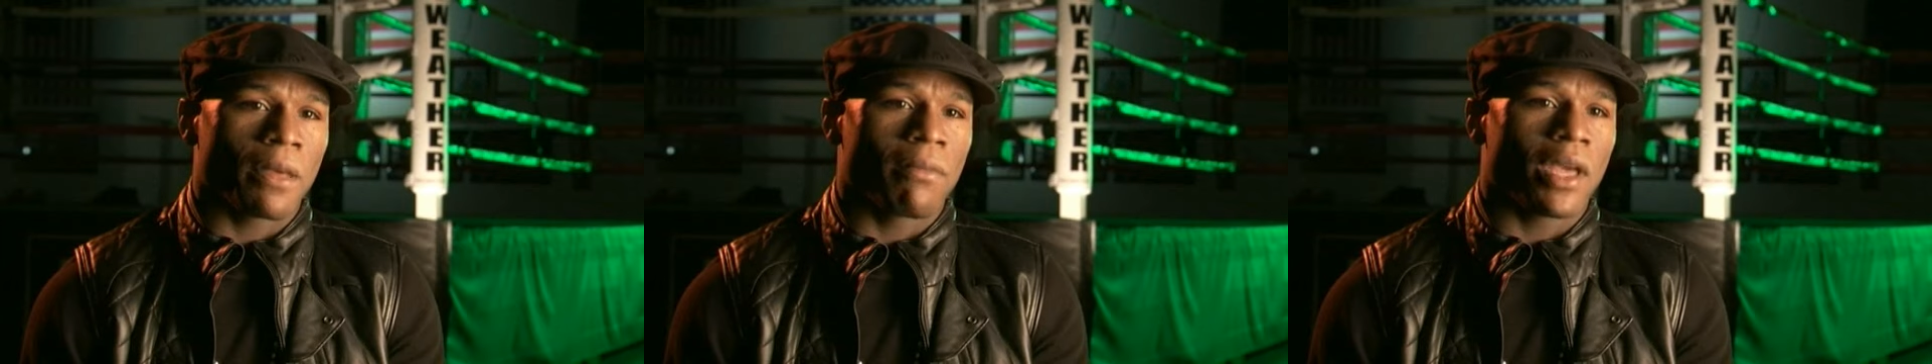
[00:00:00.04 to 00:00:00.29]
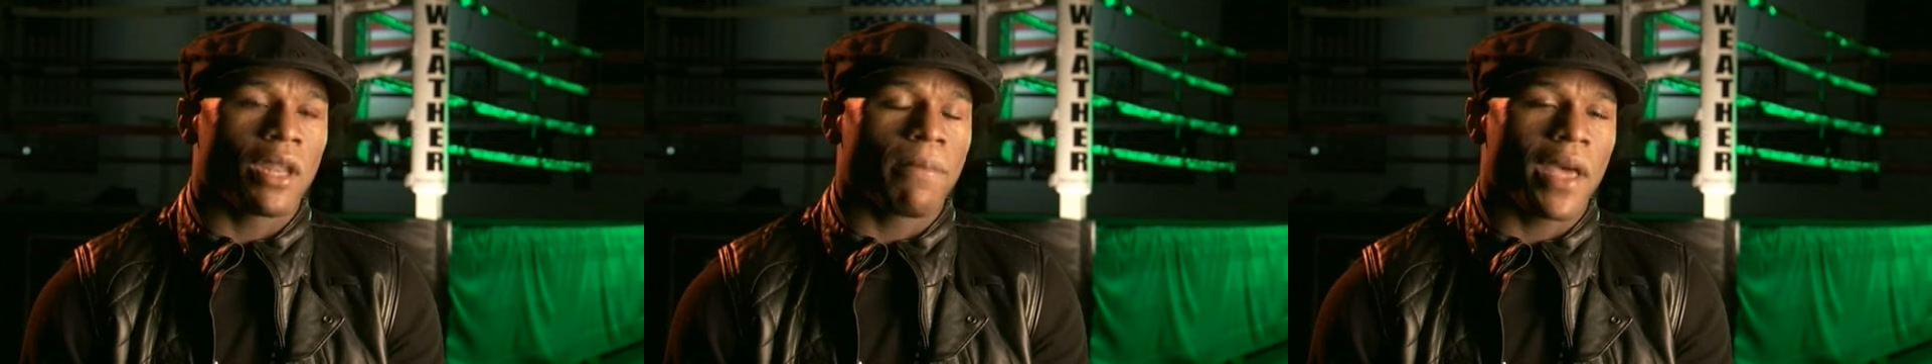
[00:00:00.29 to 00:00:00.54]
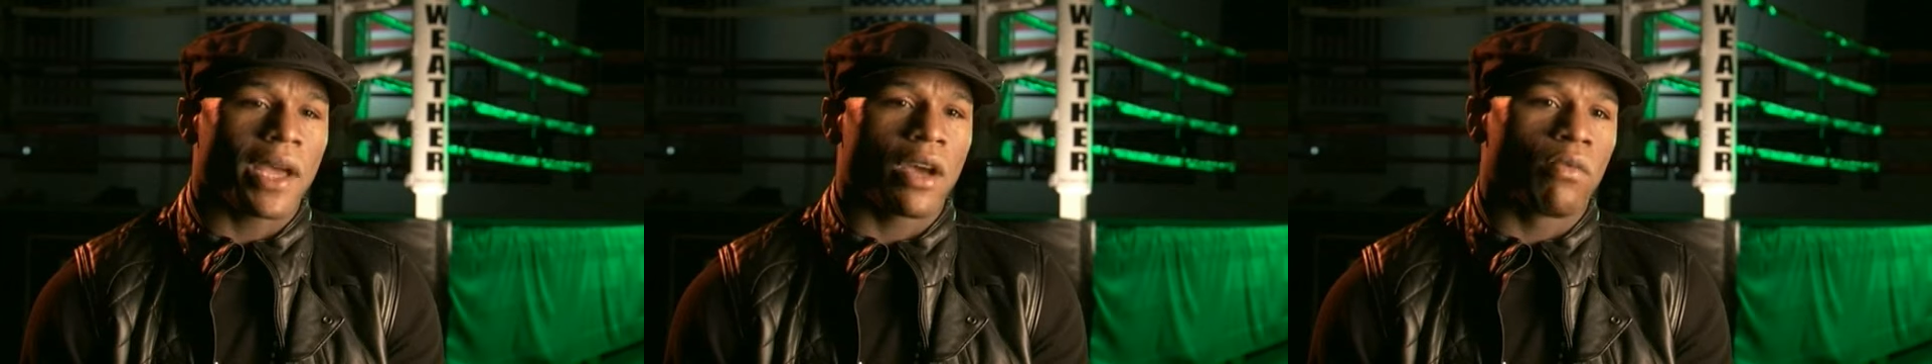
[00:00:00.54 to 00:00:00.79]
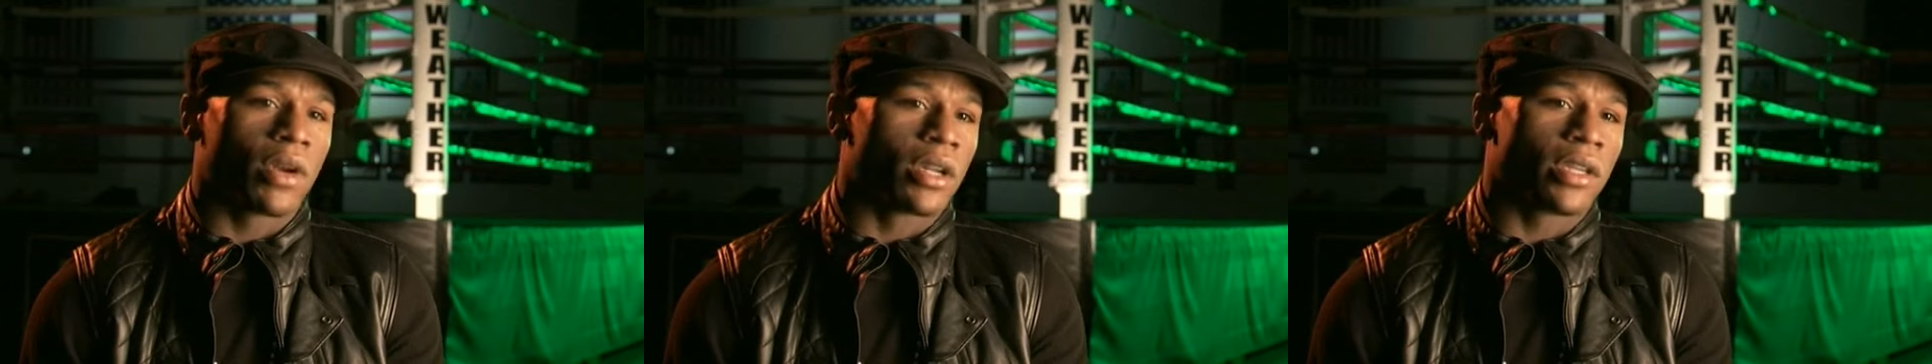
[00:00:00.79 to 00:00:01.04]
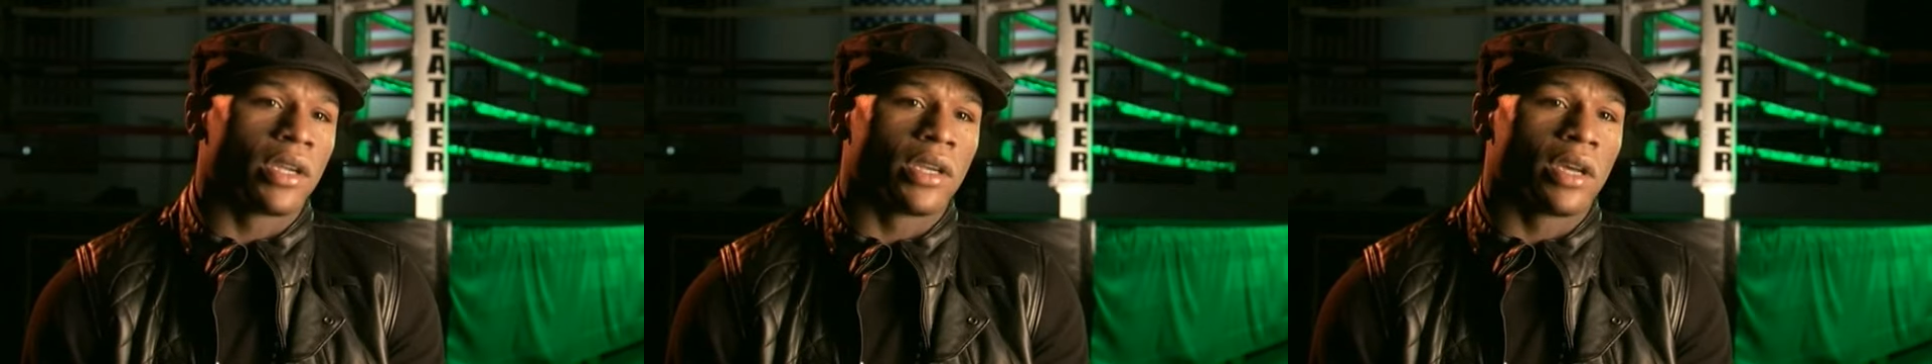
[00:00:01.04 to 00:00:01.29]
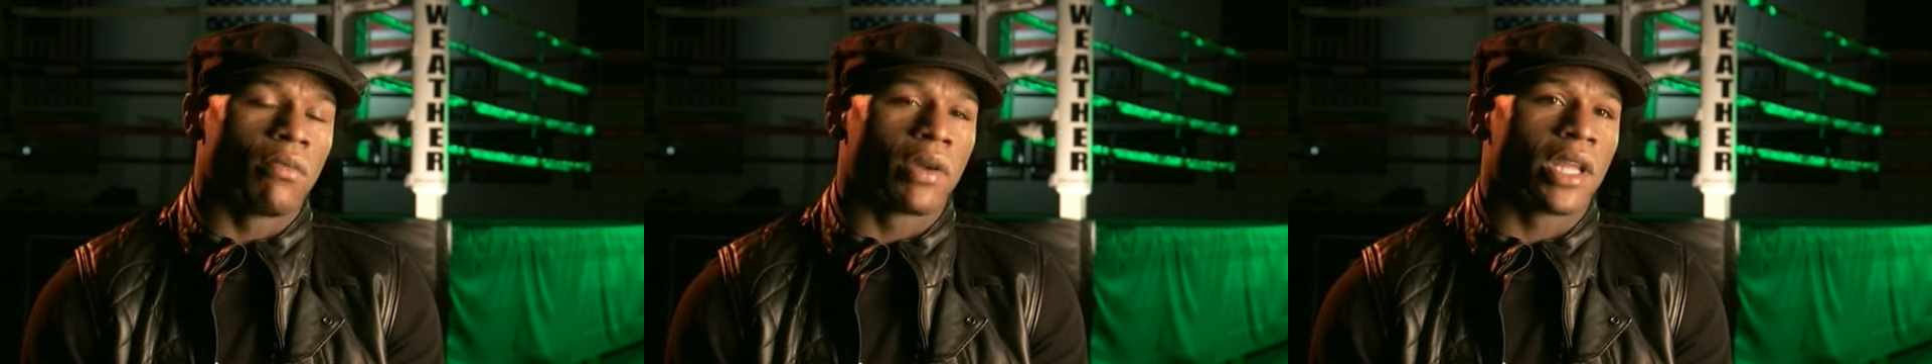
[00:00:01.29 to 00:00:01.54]
Manny Pacquiao went out there and
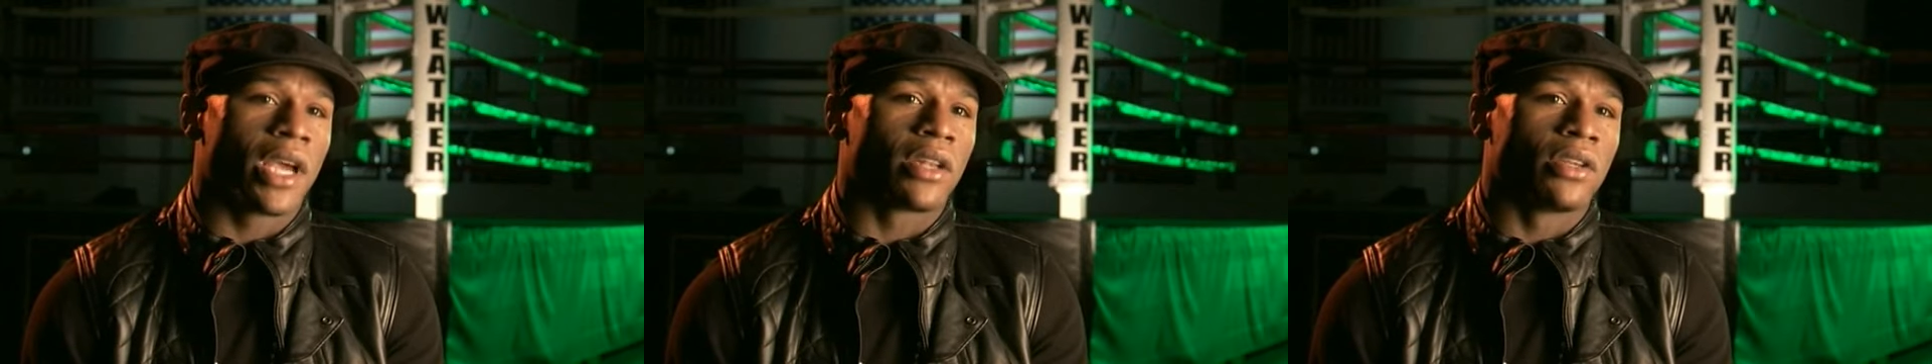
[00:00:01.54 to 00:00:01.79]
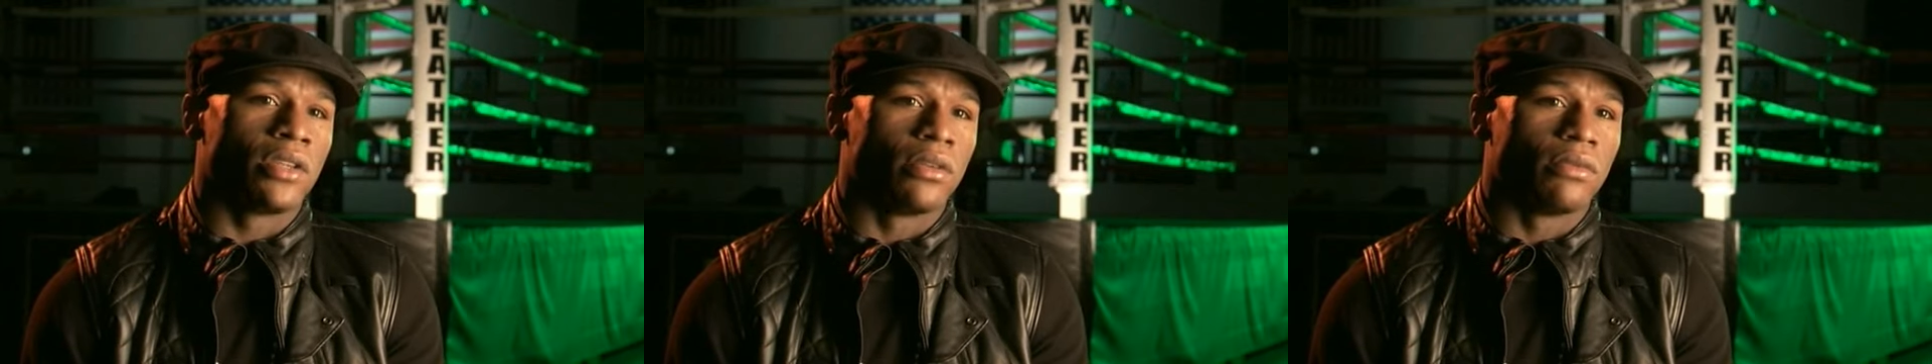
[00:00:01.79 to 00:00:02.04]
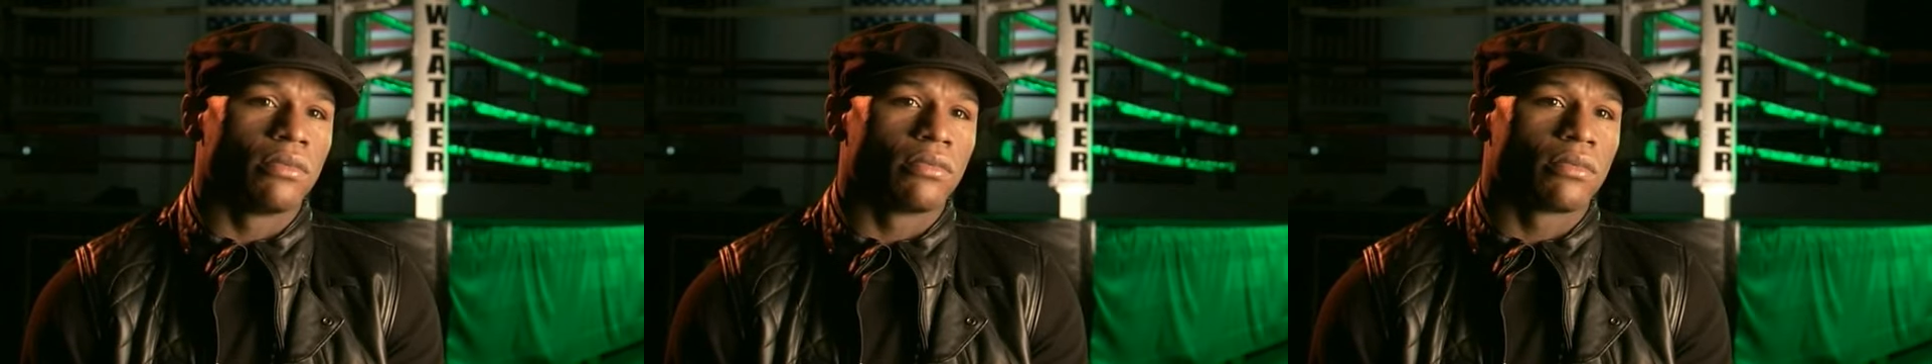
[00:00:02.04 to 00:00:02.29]
done what he had to do.